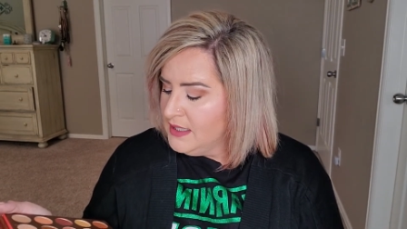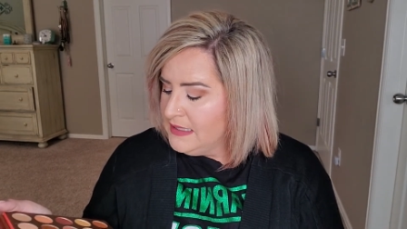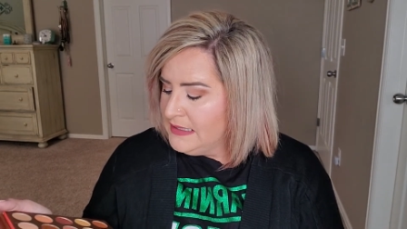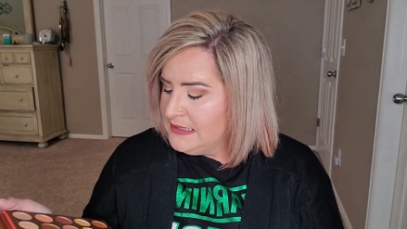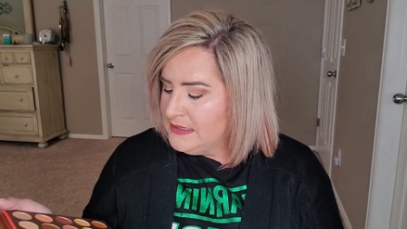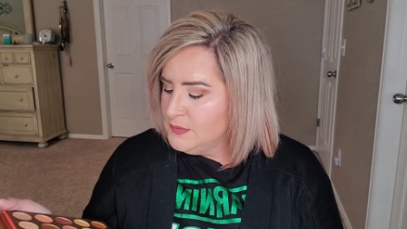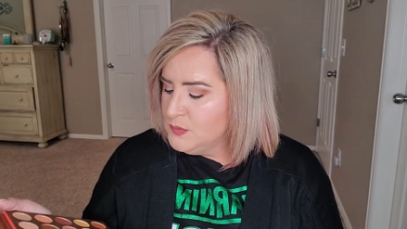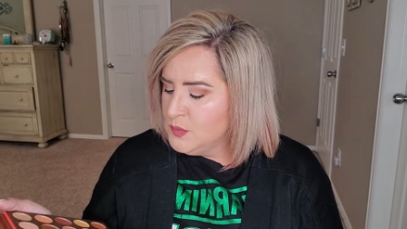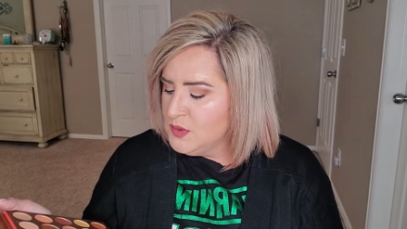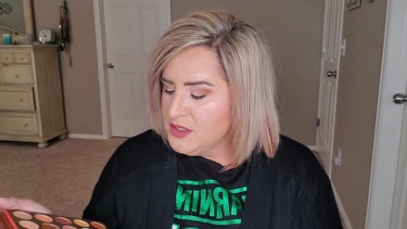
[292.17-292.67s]

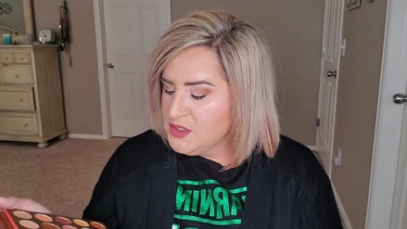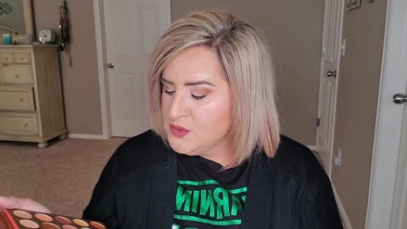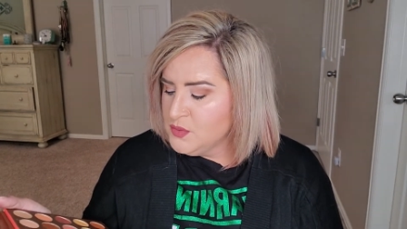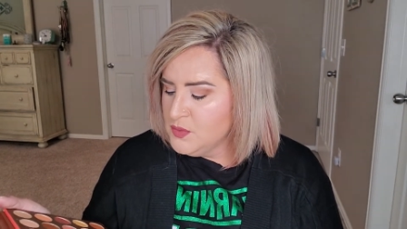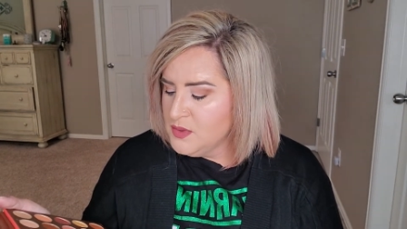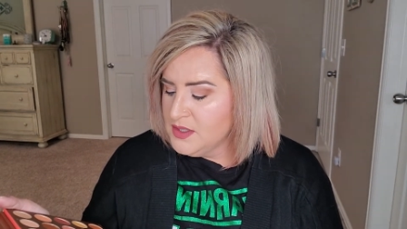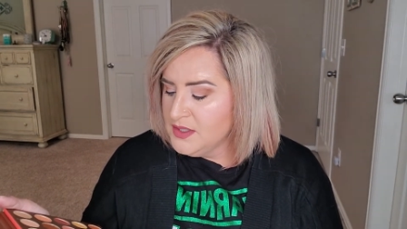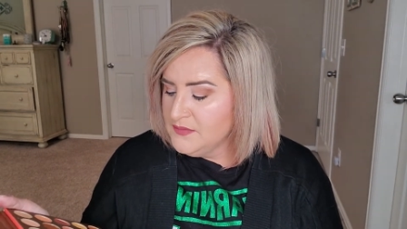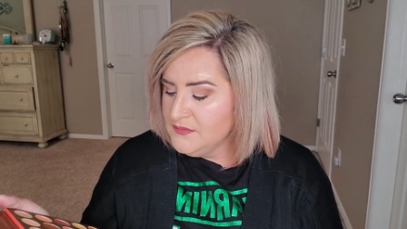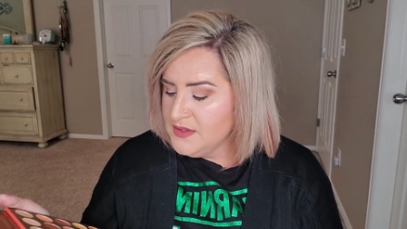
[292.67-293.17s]
And which
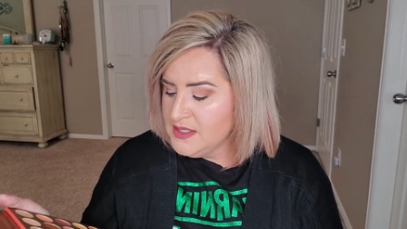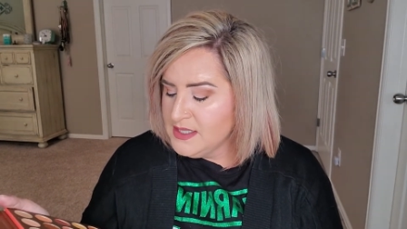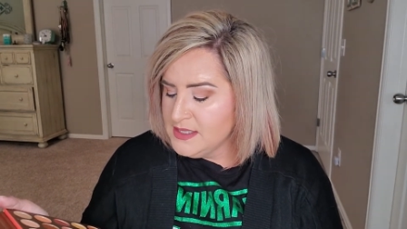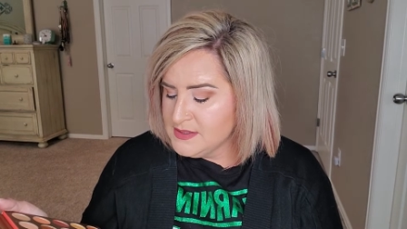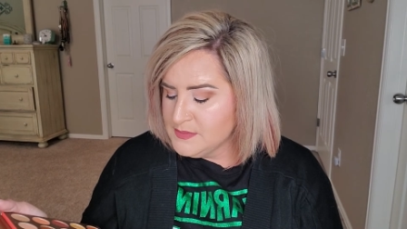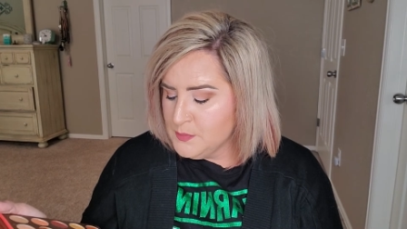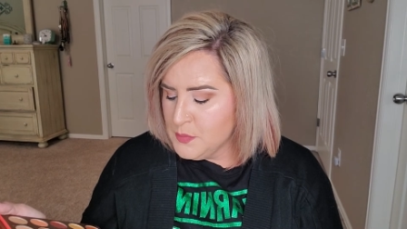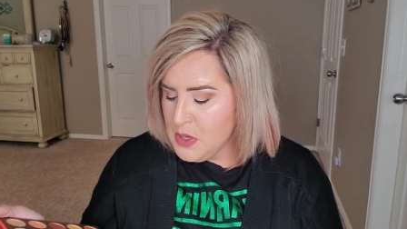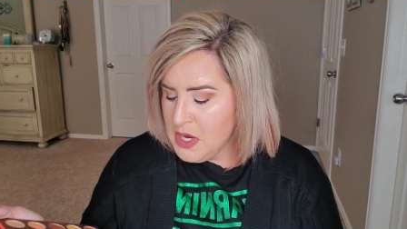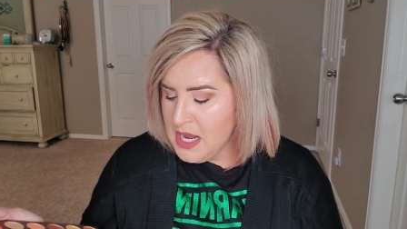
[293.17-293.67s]
one of these
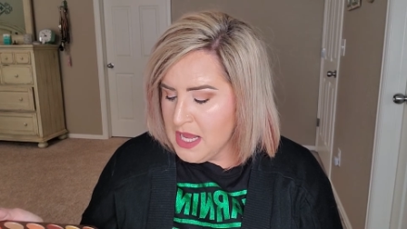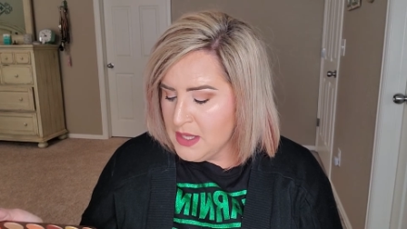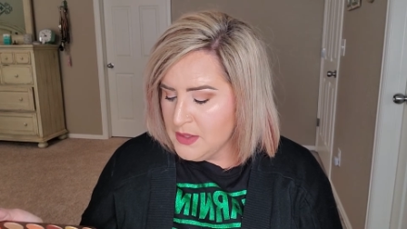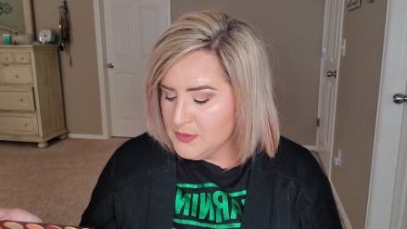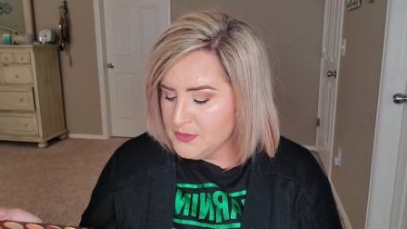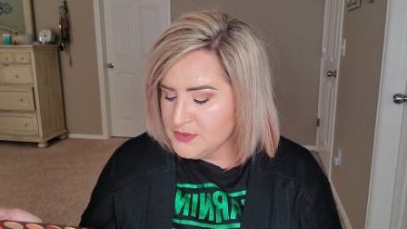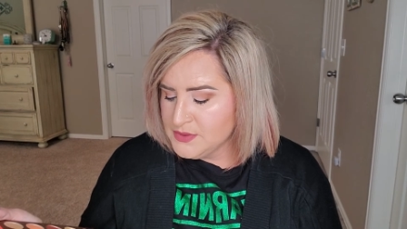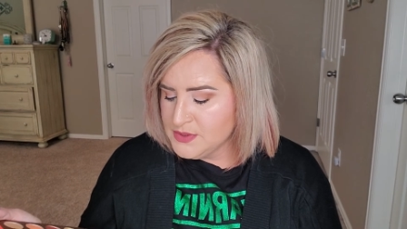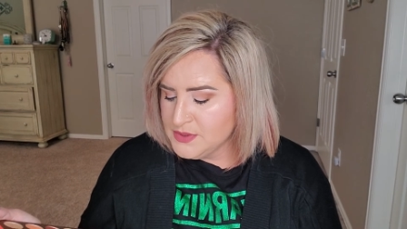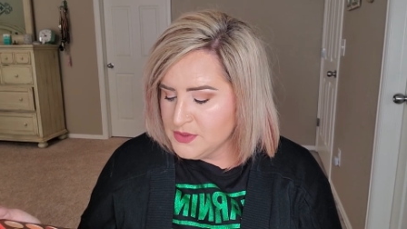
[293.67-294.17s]

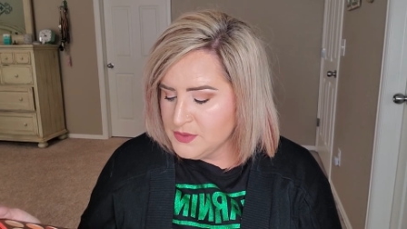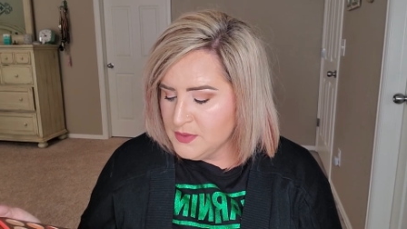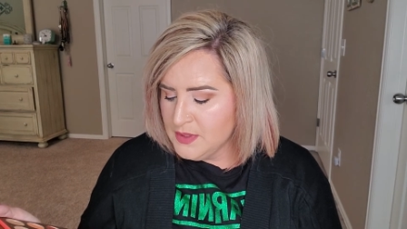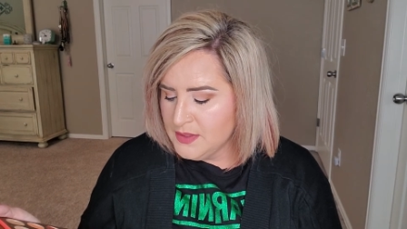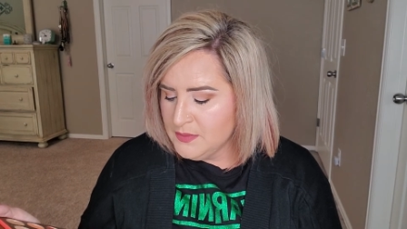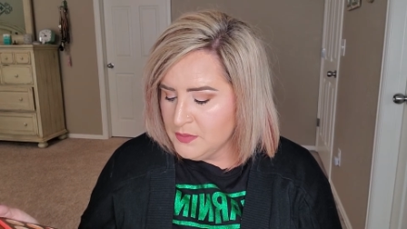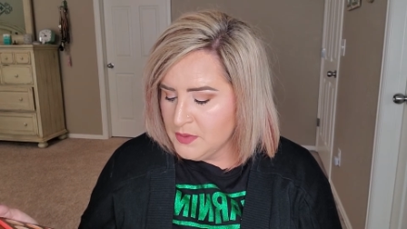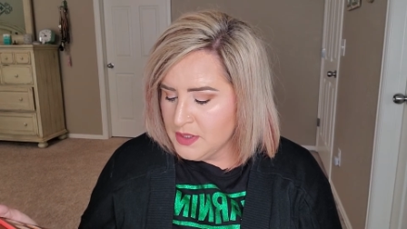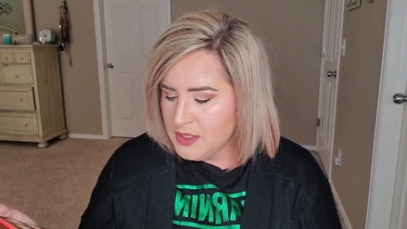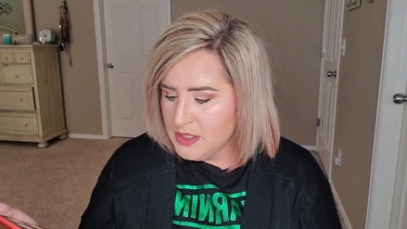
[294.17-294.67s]
browns do I
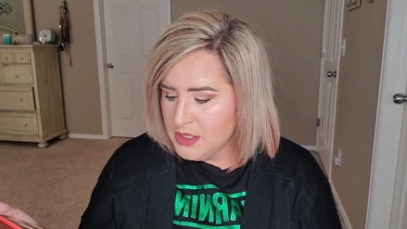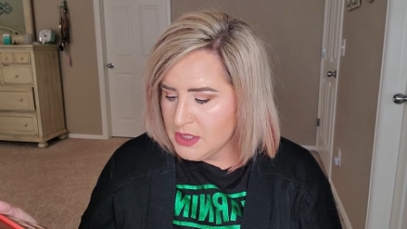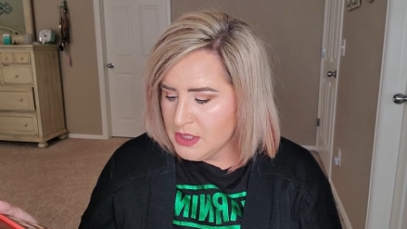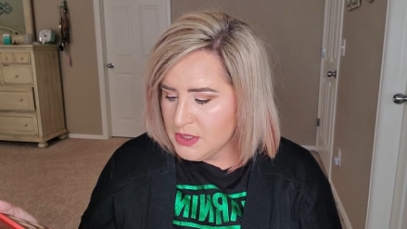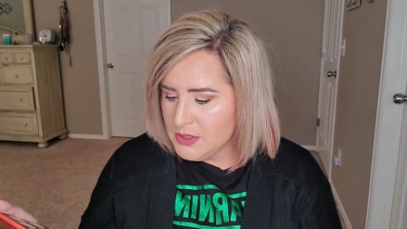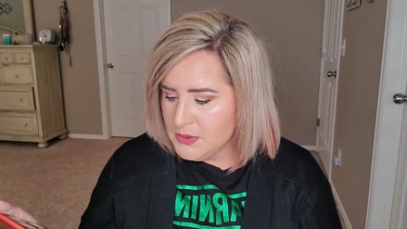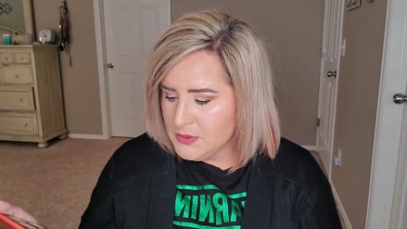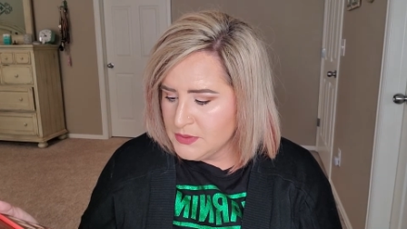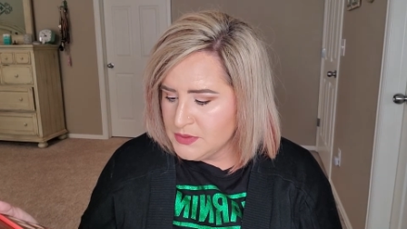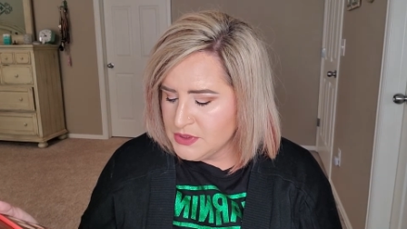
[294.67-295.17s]
want to
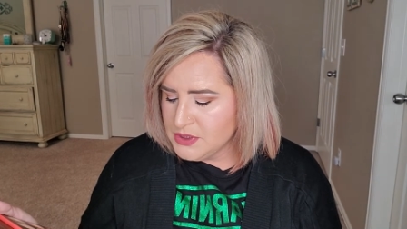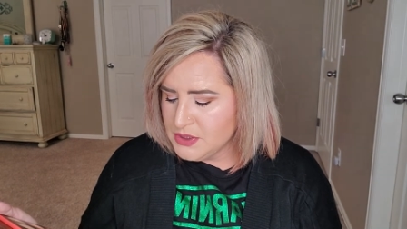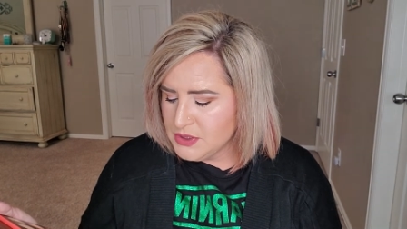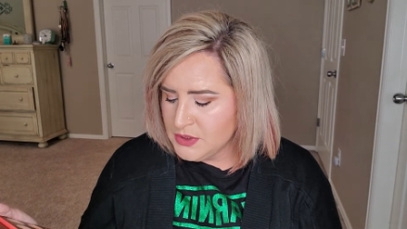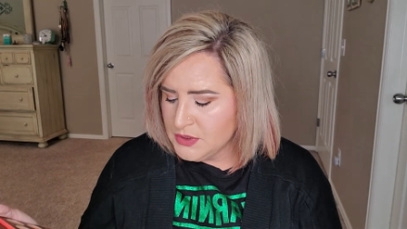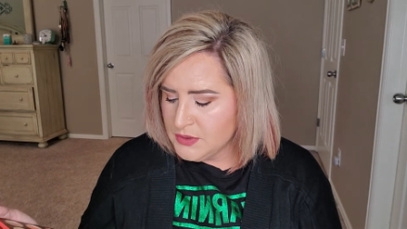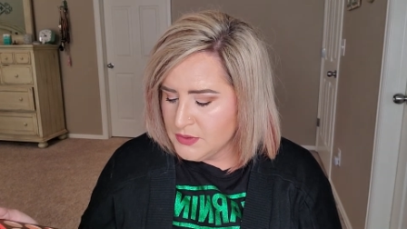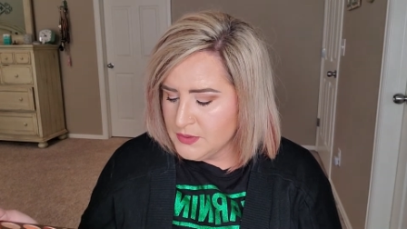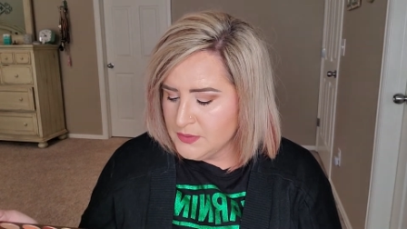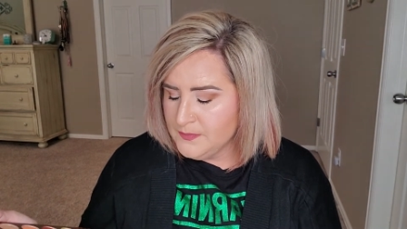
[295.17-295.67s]
go
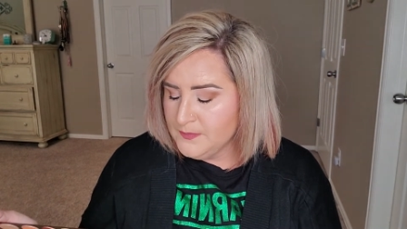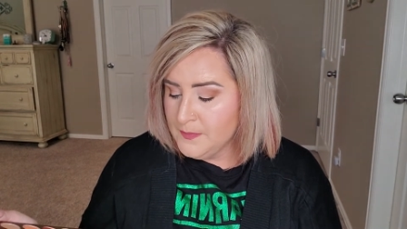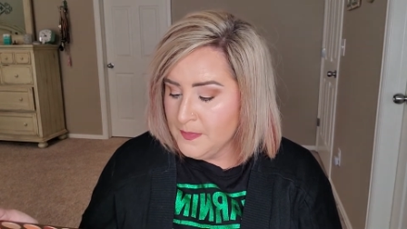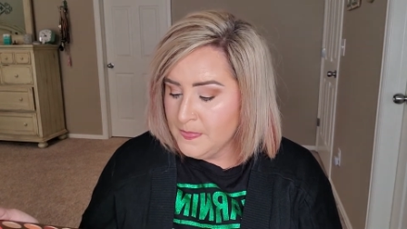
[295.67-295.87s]
to?